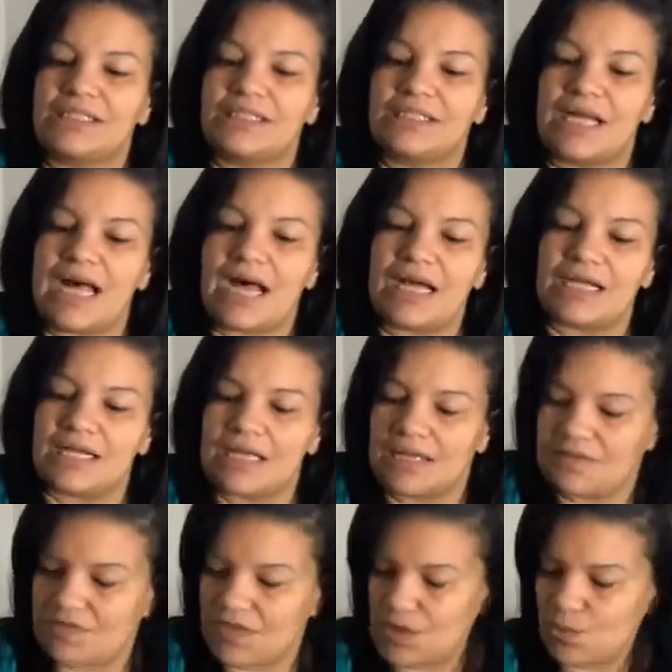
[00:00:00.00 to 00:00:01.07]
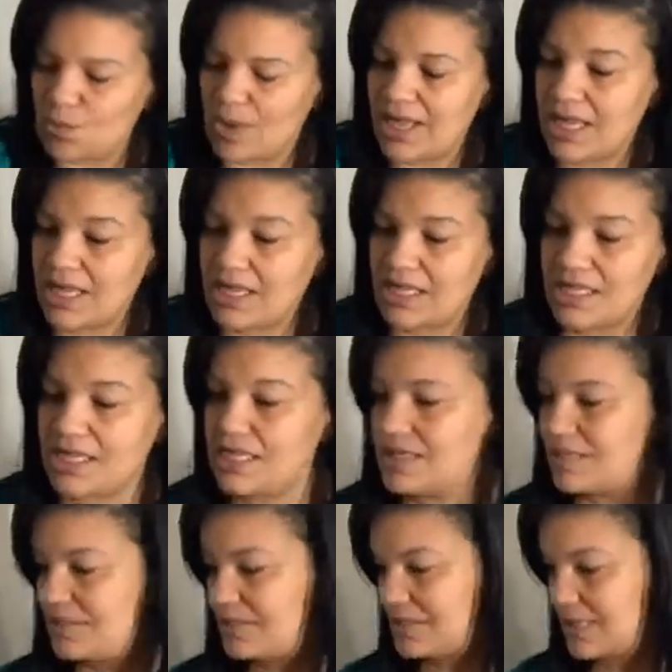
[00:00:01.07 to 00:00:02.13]
Out of the way.
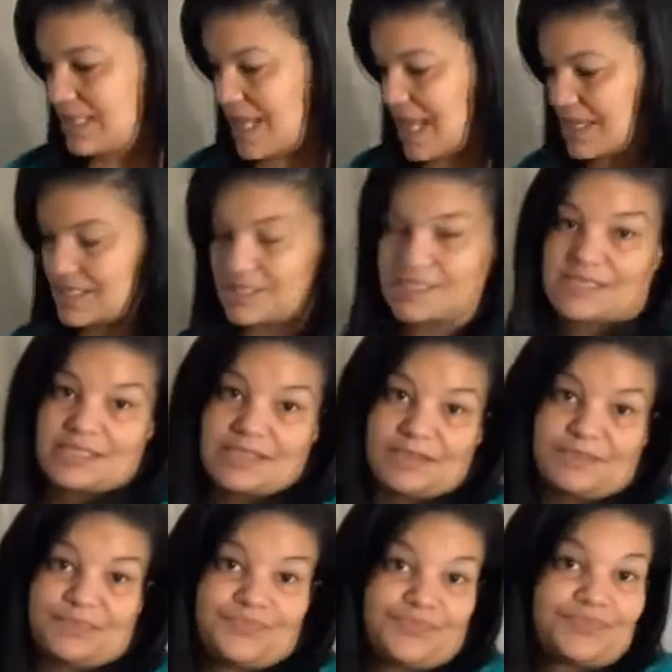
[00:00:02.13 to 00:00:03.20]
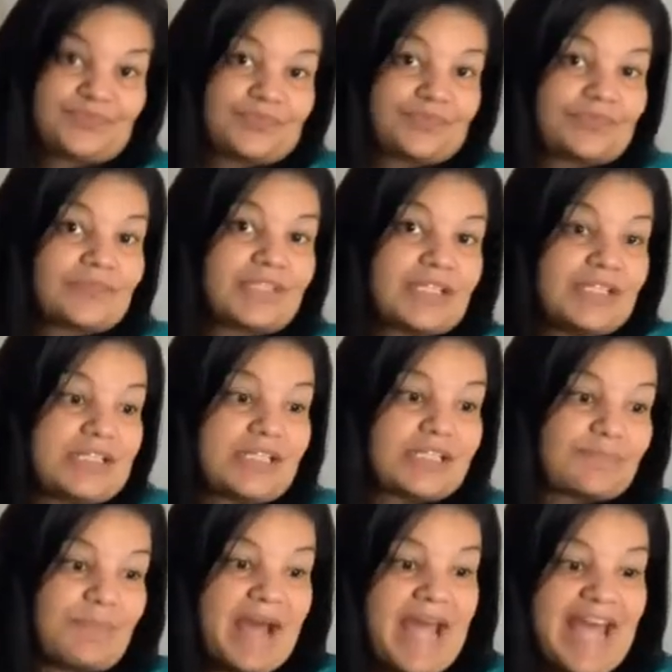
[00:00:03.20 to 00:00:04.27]
Yes.
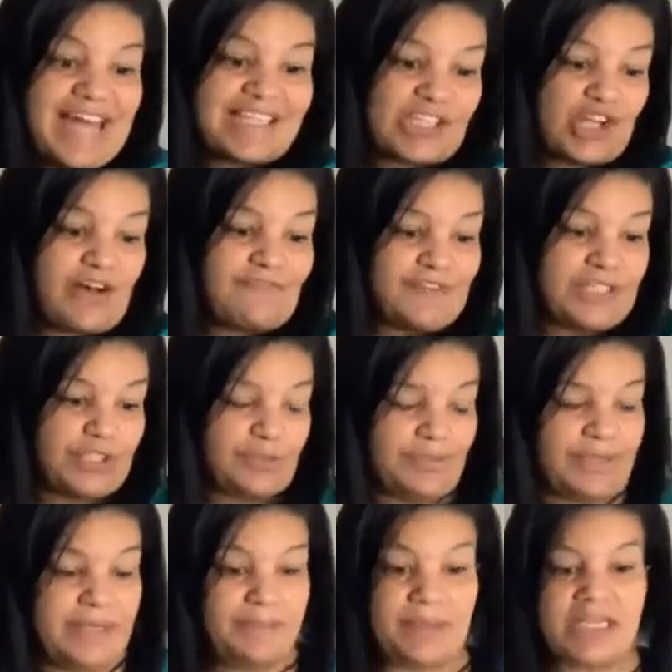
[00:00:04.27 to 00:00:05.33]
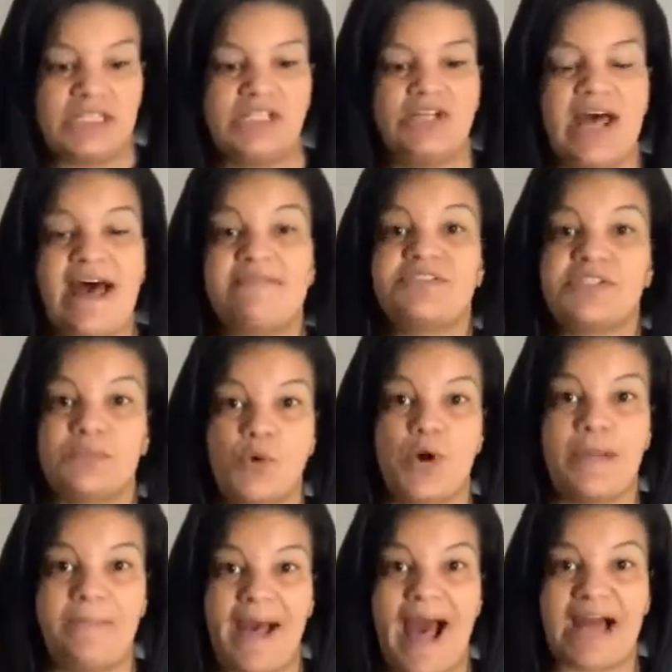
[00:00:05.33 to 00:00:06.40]
Dust my hands off a little bit, but I still have some more
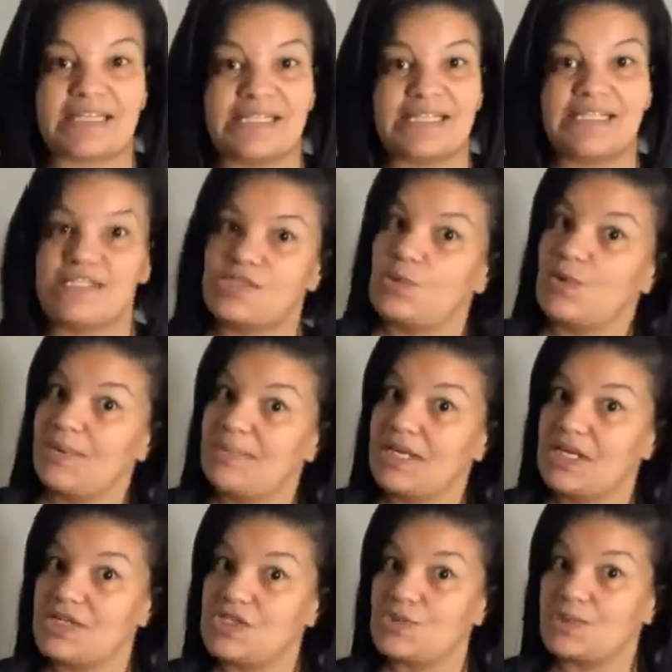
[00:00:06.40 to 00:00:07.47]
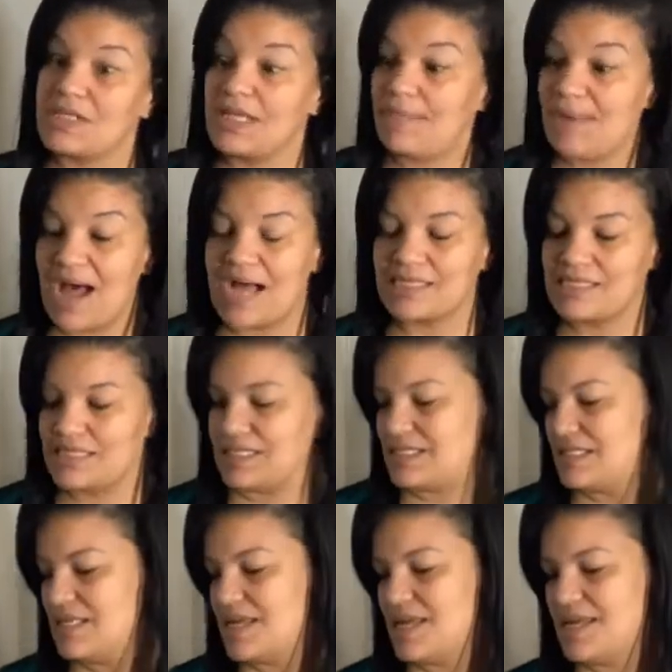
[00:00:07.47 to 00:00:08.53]
epoxy. So what am I gonna do with the epoxy?
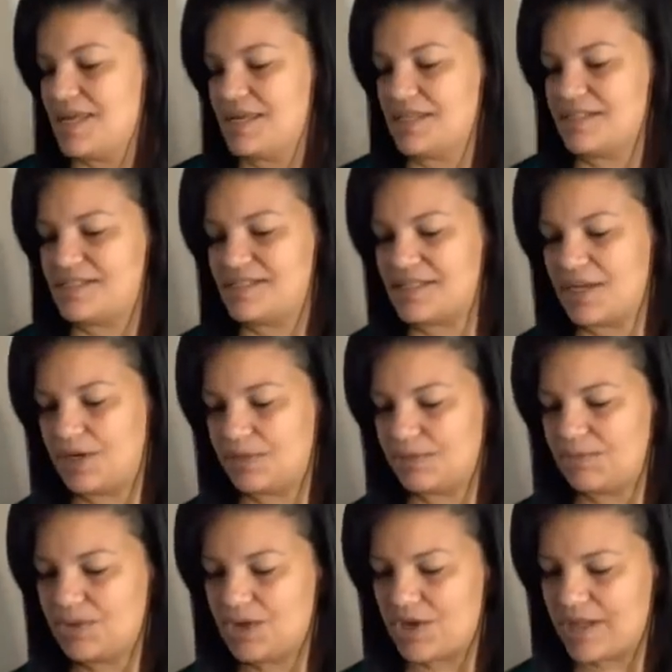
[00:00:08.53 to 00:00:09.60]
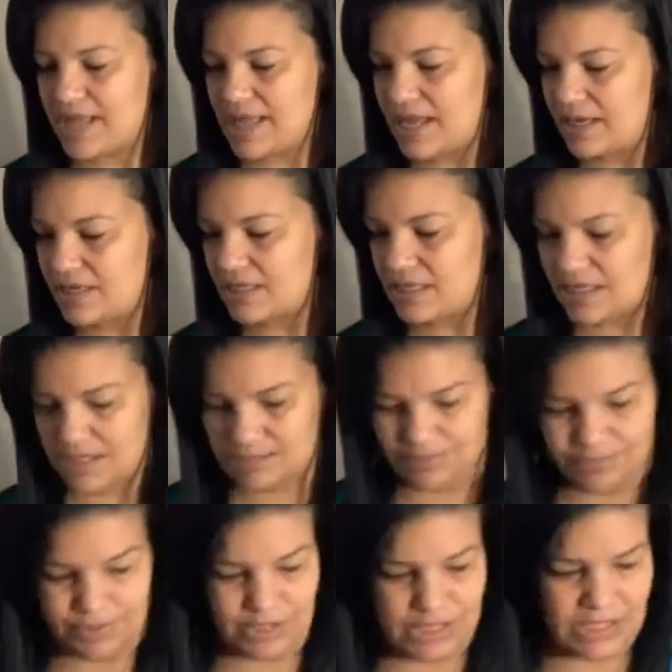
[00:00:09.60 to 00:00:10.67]
So I'm gonna go ahead and
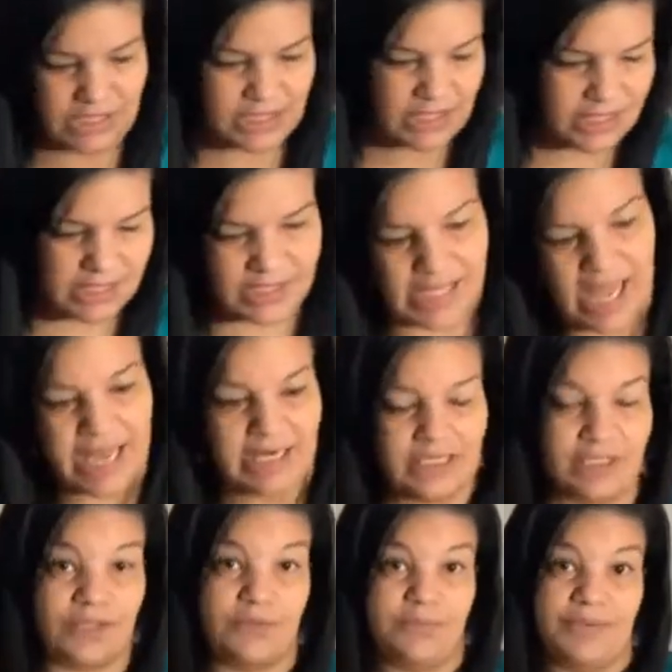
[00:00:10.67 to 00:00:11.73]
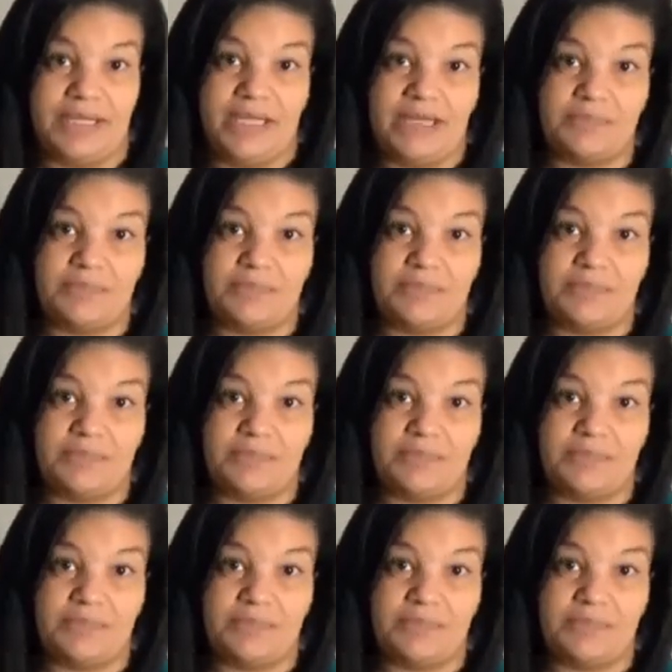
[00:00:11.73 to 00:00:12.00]
put this to the side a little bit.